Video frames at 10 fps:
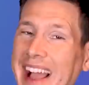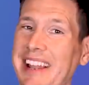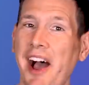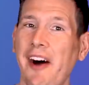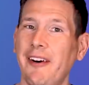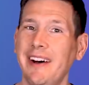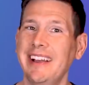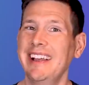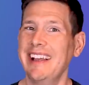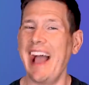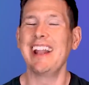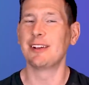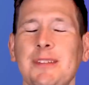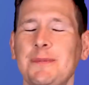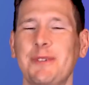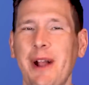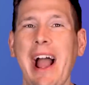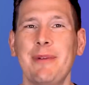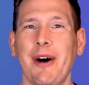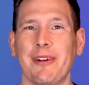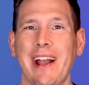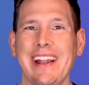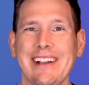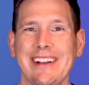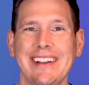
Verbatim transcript: I know, I know, subscribe already!